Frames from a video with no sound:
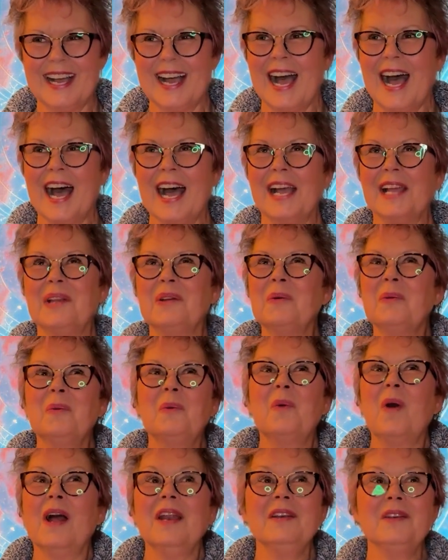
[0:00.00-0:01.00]
I
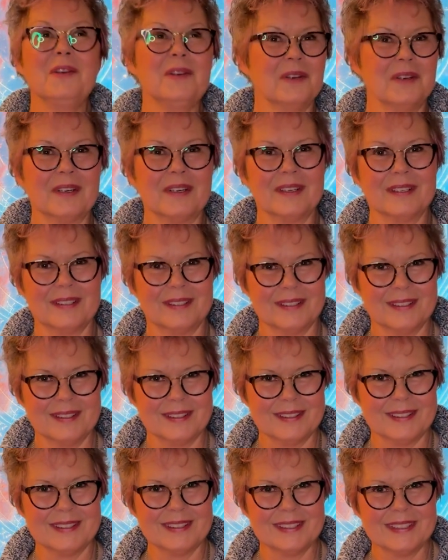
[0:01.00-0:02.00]
wonder.
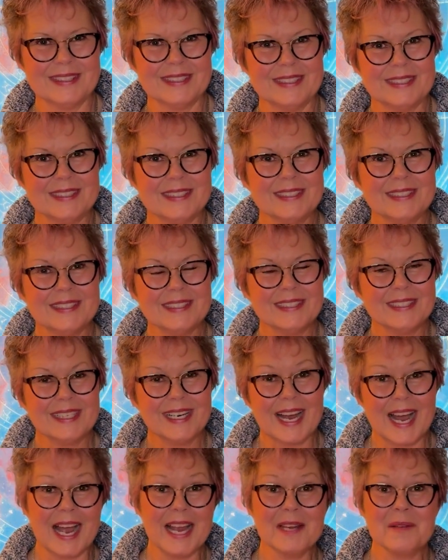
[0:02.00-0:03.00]

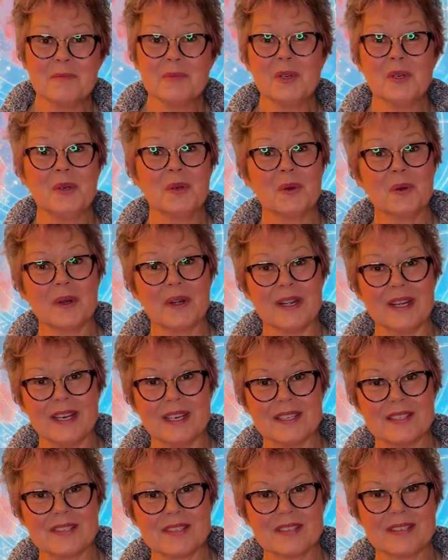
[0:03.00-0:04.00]
I am
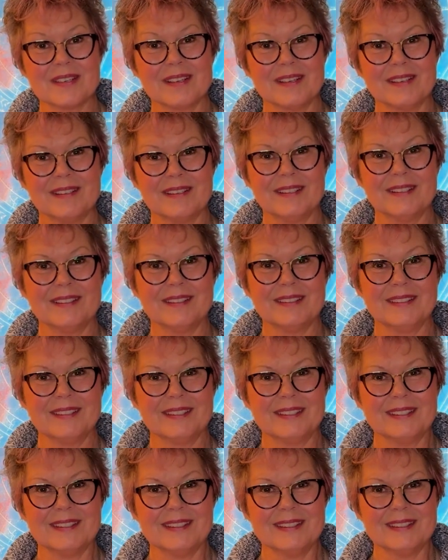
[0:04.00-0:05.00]
curious.
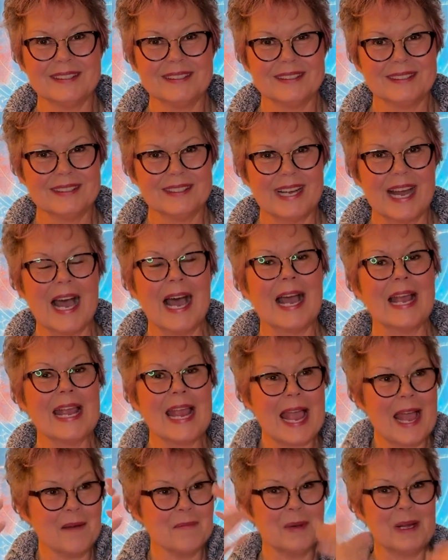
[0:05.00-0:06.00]
I
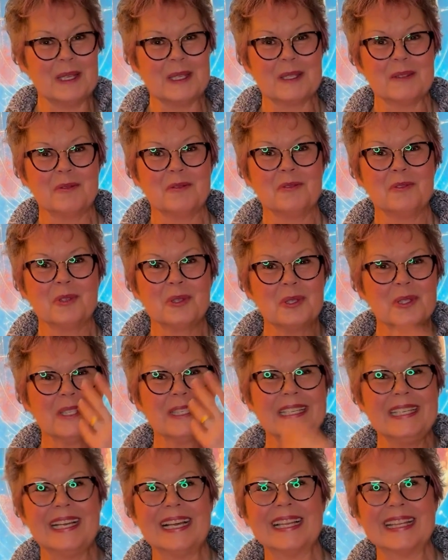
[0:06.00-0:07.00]
am
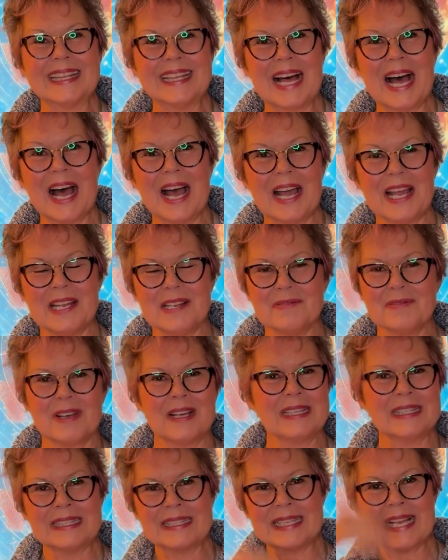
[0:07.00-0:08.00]
fully alive,
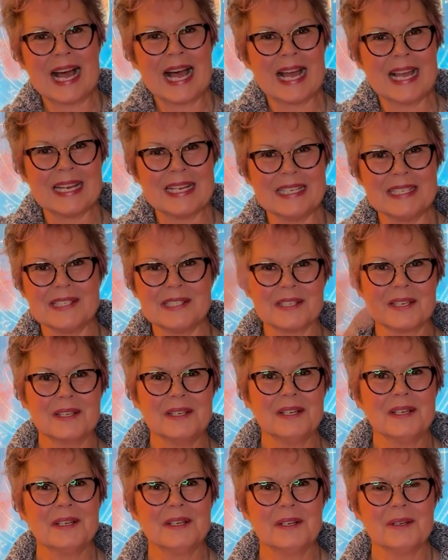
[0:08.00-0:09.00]
aligned
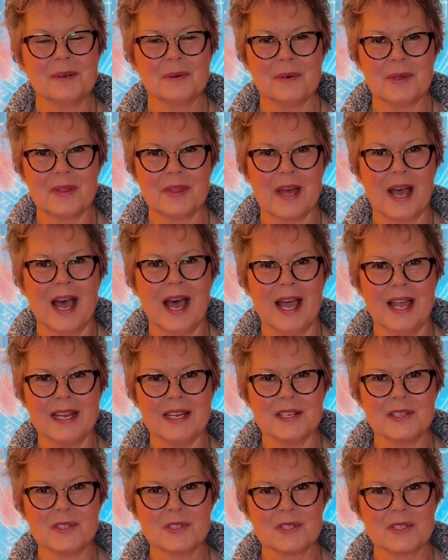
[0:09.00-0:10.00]
with the
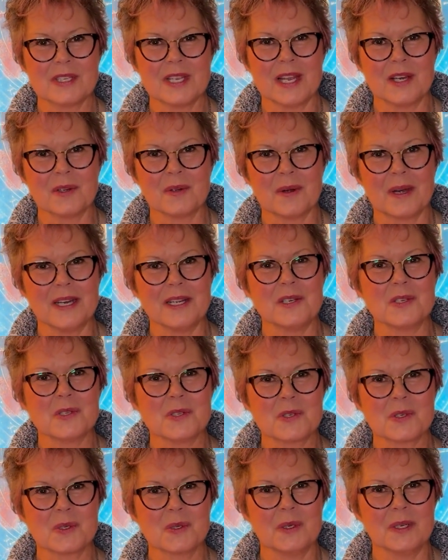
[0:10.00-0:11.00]
highest and
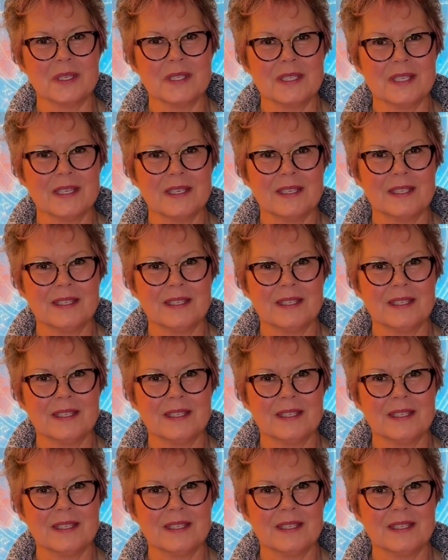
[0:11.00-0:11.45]
greatest good.